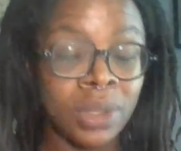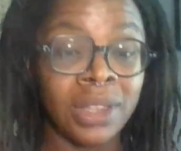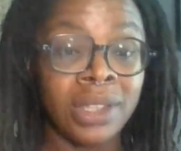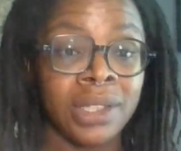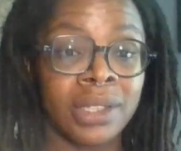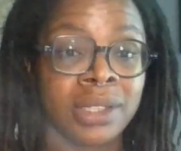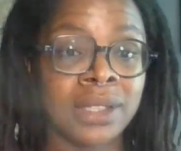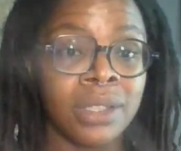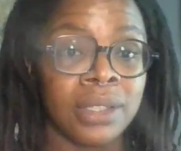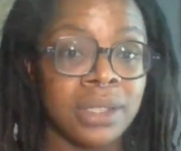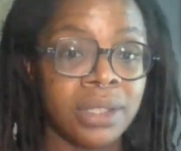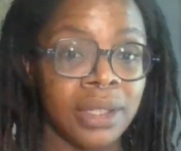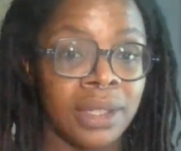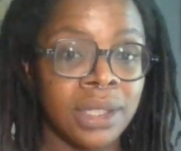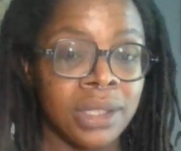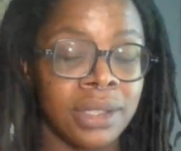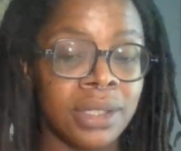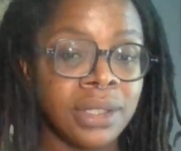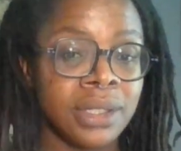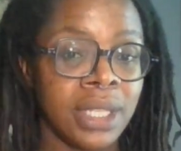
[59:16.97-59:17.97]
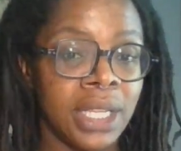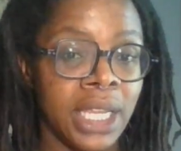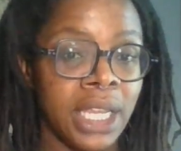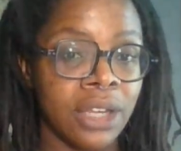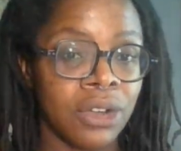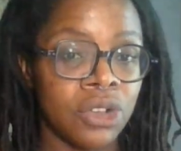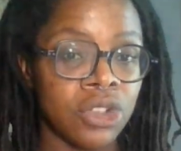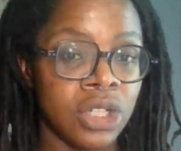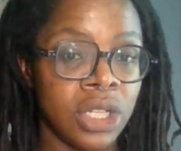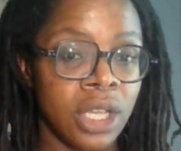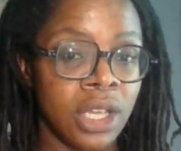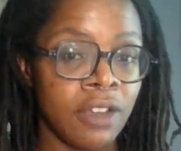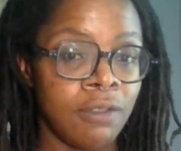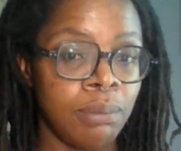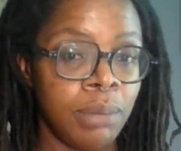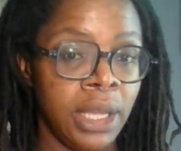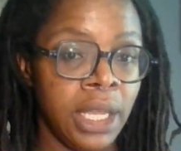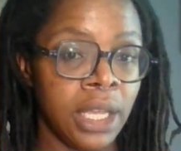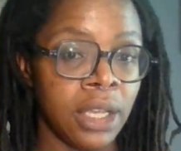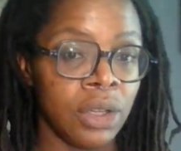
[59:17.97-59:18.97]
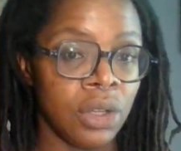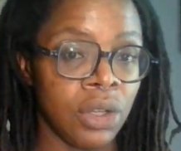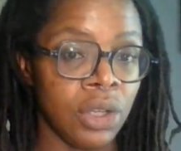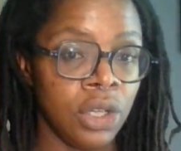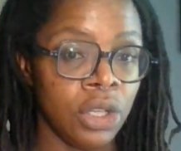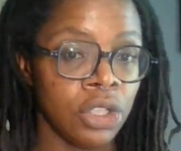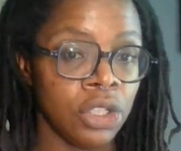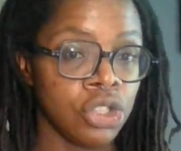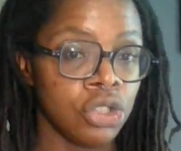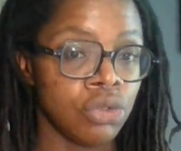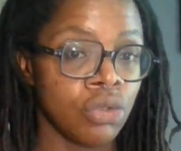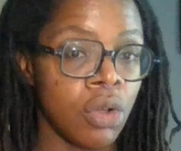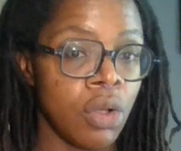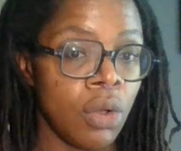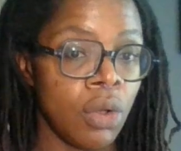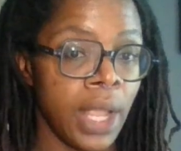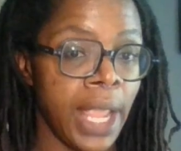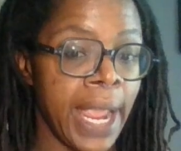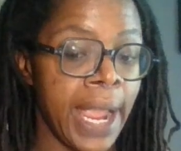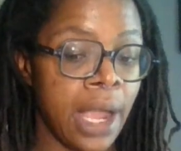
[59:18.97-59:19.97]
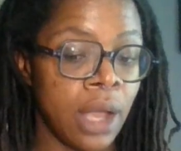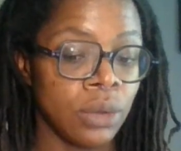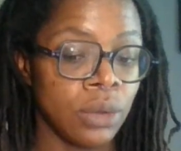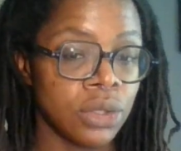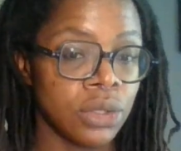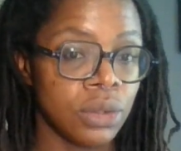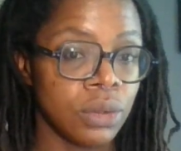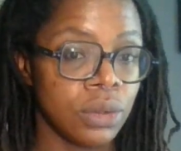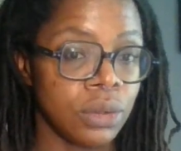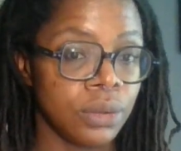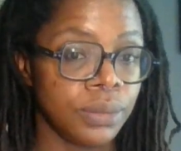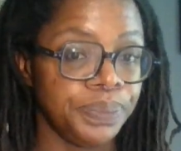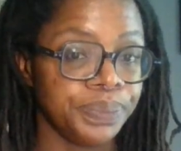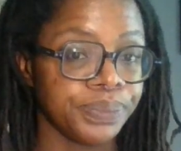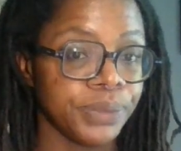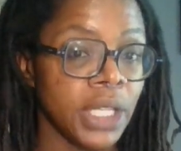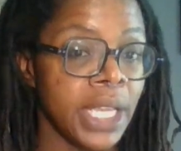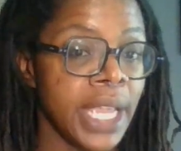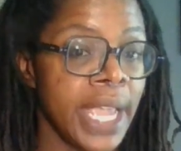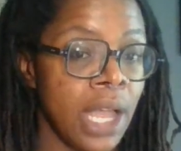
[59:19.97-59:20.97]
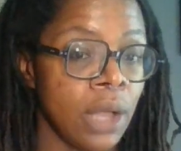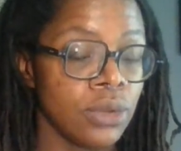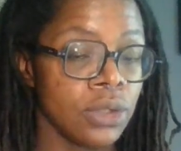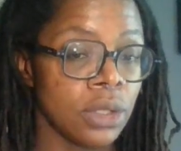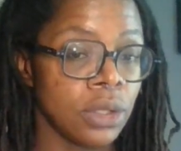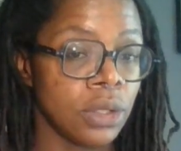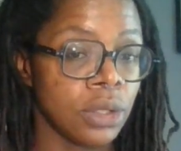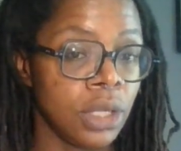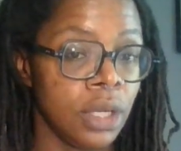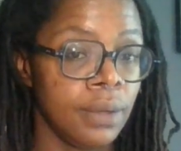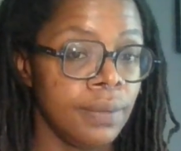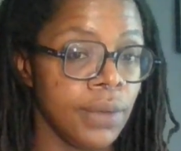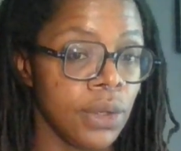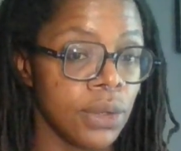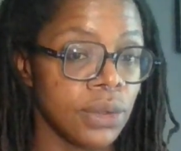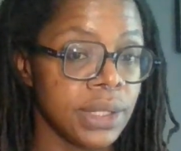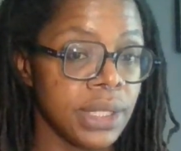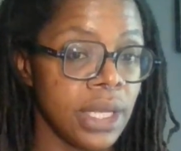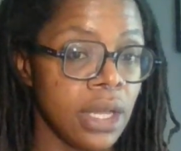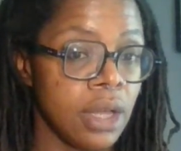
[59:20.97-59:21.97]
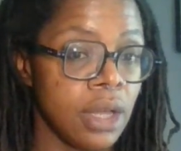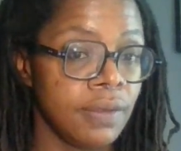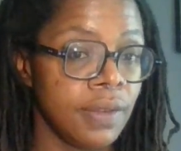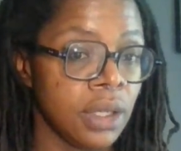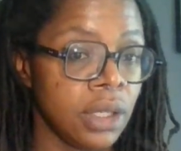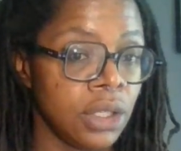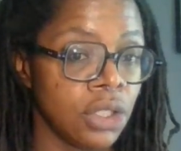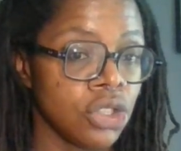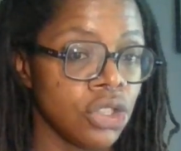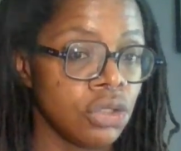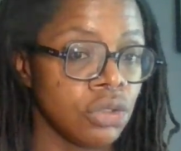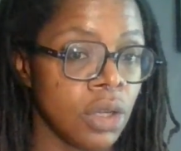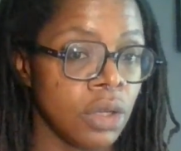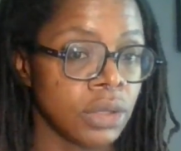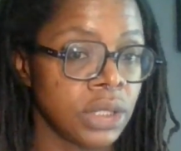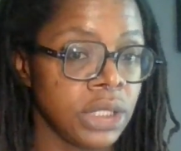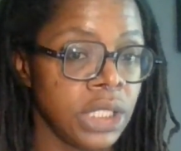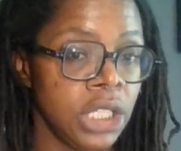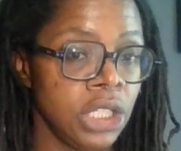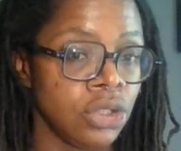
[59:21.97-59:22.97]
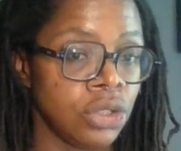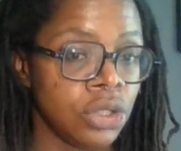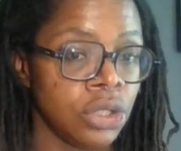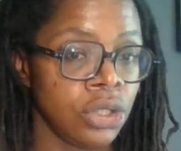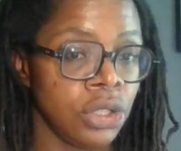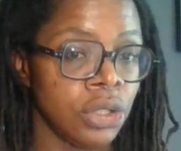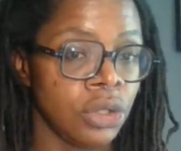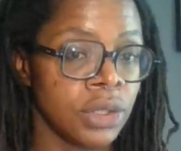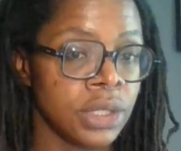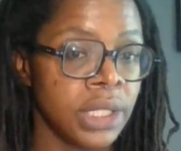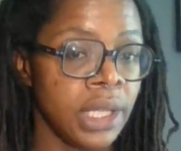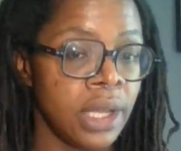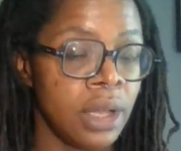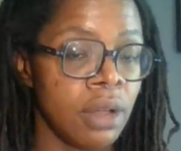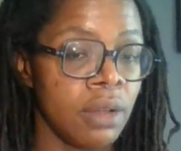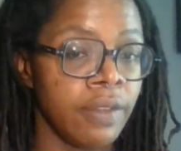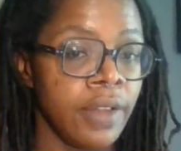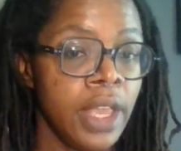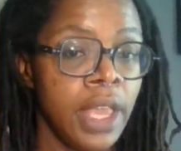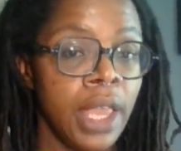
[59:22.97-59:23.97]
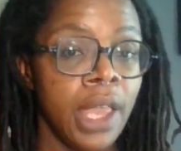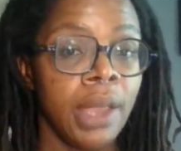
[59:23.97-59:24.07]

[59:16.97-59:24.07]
this is the energy of being a good, strong counselor of yourself, a good, strong teacher to yourself,